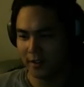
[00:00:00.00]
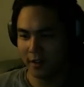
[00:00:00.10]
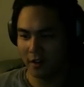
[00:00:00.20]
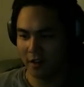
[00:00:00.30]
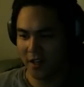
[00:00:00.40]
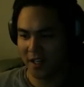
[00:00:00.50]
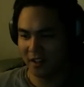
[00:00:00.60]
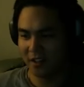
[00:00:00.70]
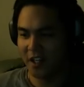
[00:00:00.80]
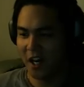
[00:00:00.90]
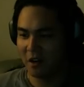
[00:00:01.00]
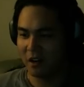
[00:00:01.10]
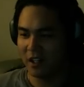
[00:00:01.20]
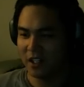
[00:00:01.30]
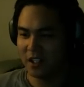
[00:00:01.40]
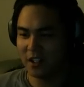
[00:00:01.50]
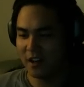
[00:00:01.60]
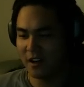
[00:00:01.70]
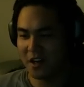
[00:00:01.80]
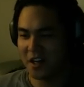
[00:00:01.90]
Loy. No.
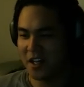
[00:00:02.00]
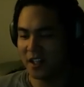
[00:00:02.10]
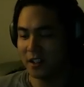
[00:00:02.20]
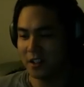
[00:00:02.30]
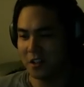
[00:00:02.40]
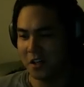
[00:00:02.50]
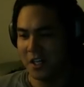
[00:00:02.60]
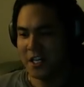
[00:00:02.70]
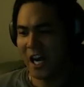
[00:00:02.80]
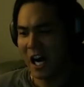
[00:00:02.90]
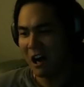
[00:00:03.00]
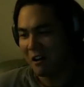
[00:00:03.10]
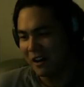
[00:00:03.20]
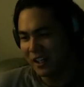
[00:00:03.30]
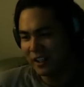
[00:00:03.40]
Loy. No.